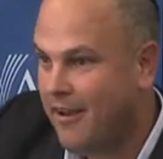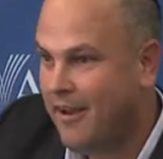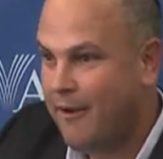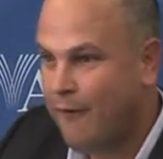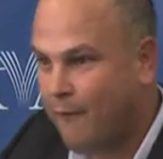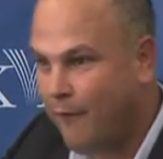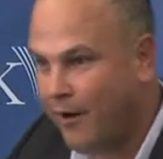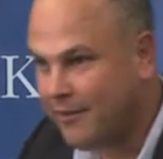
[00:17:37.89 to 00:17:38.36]

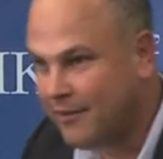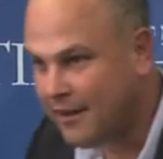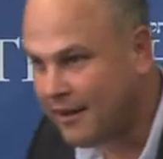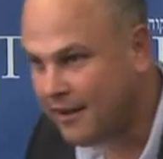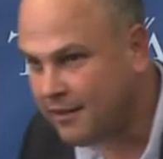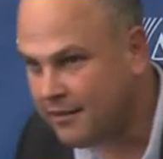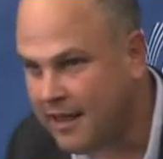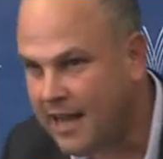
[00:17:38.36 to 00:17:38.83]
According to the
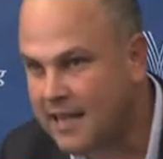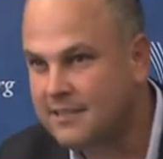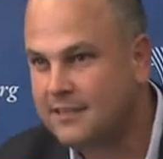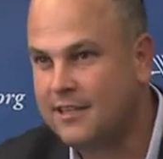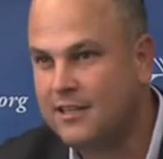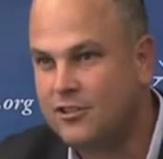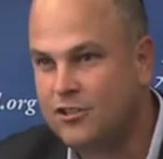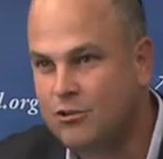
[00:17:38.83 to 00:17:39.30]

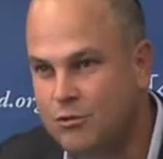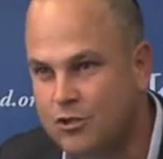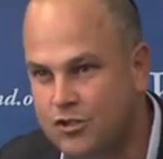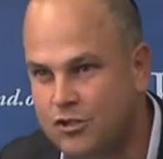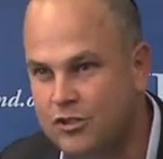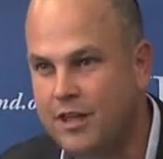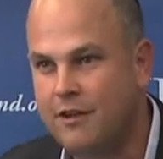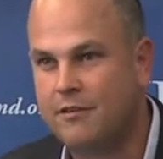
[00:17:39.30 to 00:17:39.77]
classic
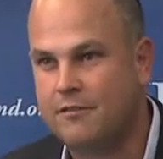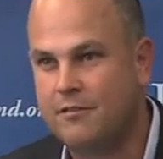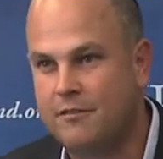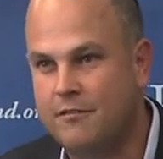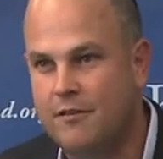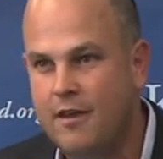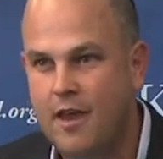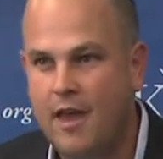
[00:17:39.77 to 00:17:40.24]
Jewish narrative,
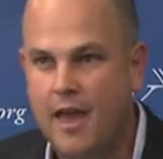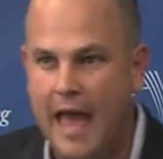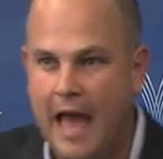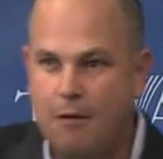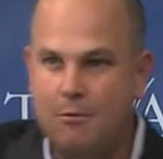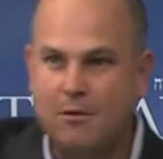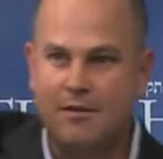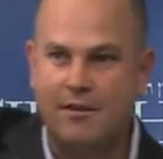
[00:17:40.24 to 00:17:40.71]

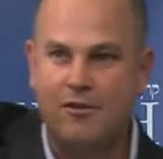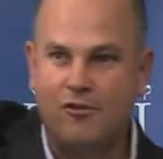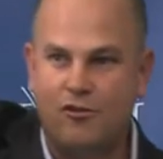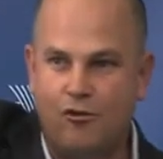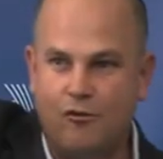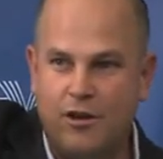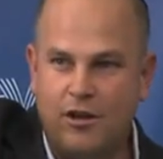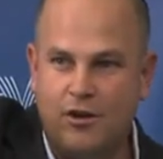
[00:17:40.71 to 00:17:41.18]
how is
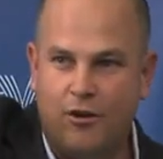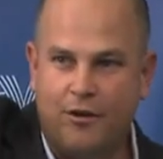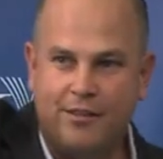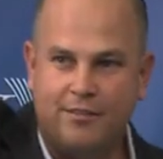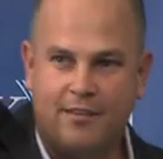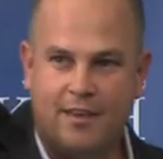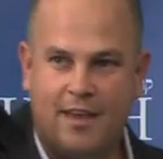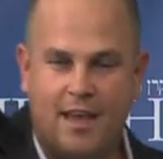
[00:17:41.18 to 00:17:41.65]
history going
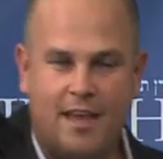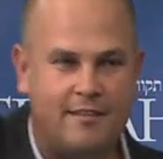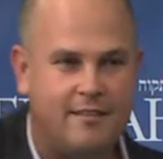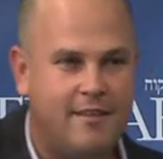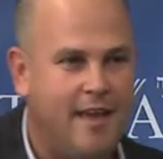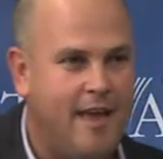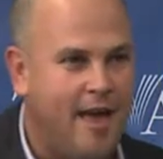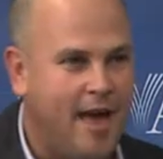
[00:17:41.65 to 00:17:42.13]
to end?
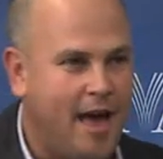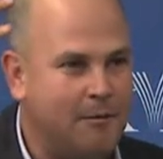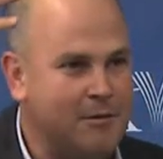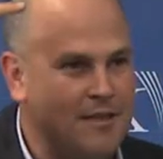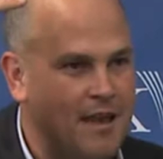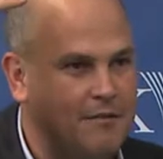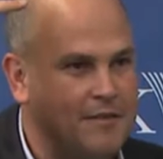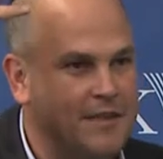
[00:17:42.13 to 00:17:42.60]
How
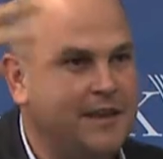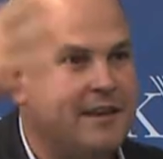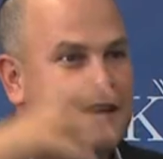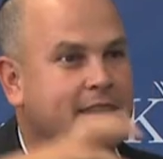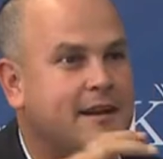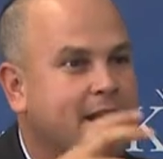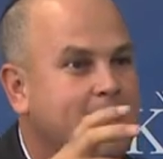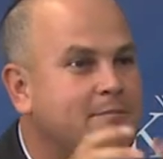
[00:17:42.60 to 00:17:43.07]
is everything going
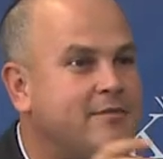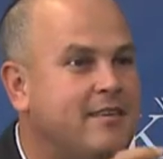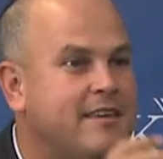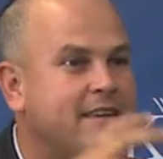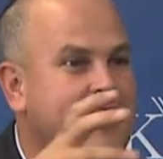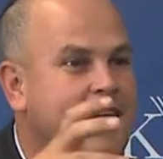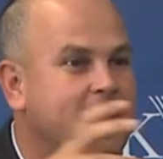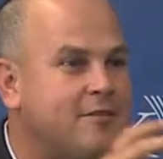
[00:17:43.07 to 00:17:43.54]
to come
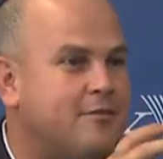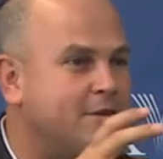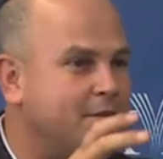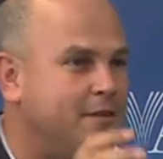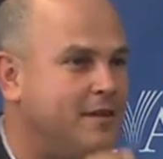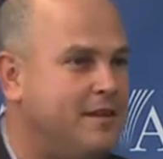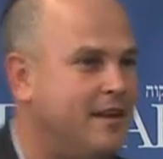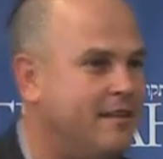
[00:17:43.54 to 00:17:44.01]
together in the